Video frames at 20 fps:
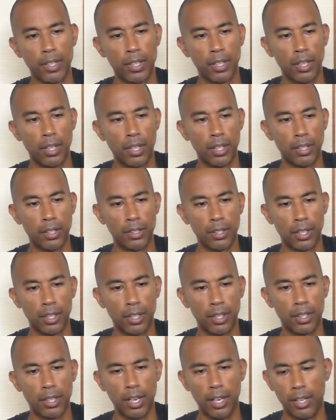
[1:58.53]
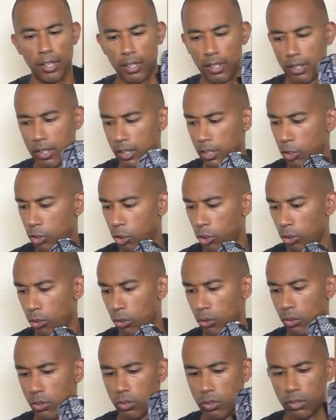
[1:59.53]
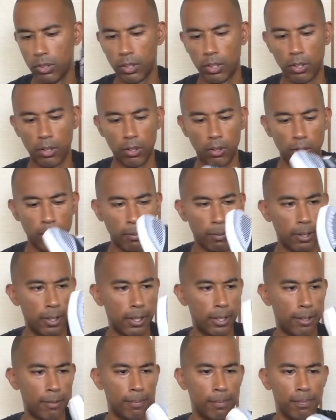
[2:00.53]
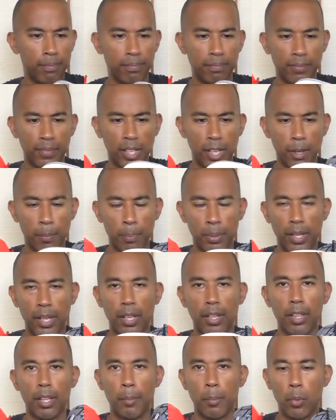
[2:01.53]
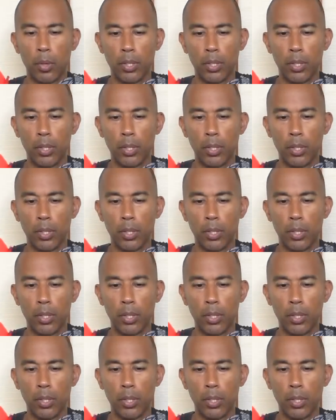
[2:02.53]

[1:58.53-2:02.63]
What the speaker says: And yeah, in these shoes, you know, I play in them